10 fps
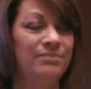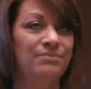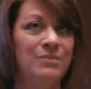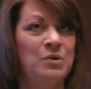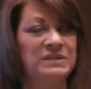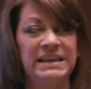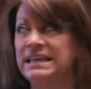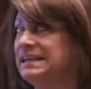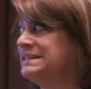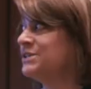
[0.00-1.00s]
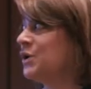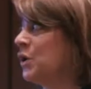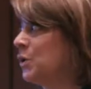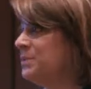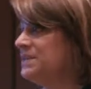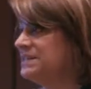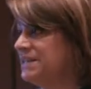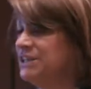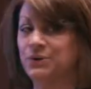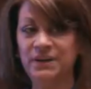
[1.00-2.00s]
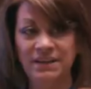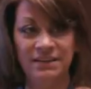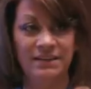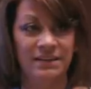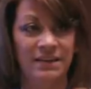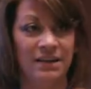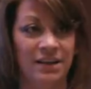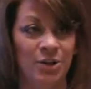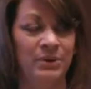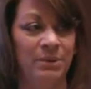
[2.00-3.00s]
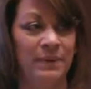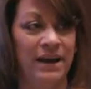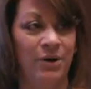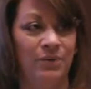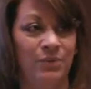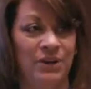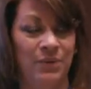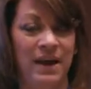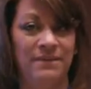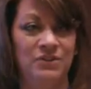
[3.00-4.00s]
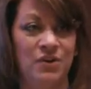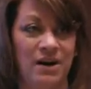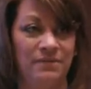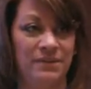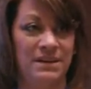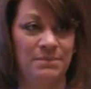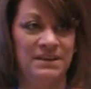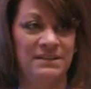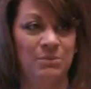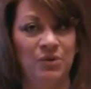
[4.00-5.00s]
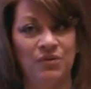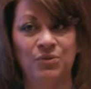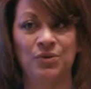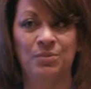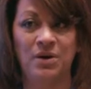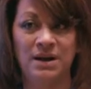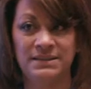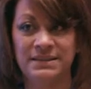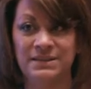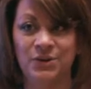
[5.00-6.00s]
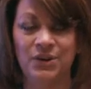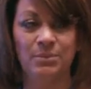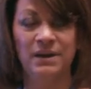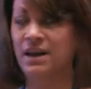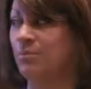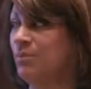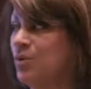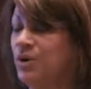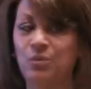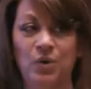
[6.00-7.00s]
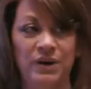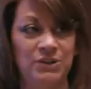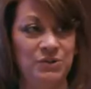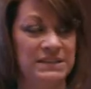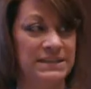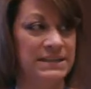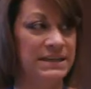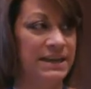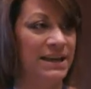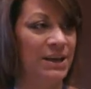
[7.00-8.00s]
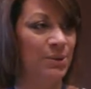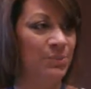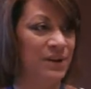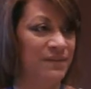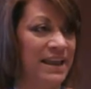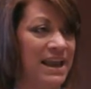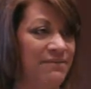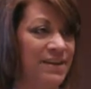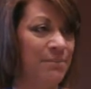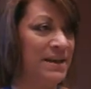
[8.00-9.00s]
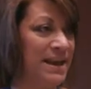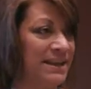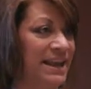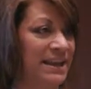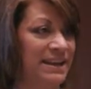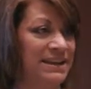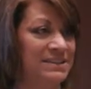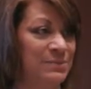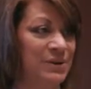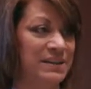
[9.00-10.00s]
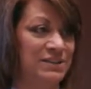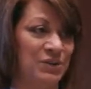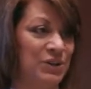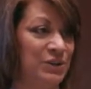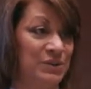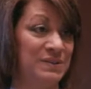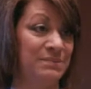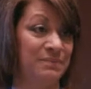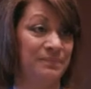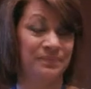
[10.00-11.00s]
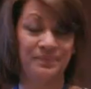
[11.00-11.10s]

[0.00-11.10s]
most candidates are open to hearing a little bit about what you have to offer them. And as they move through the process, they're going to become more and more interested. But if they have that bad candidate experience, you're going to lose them.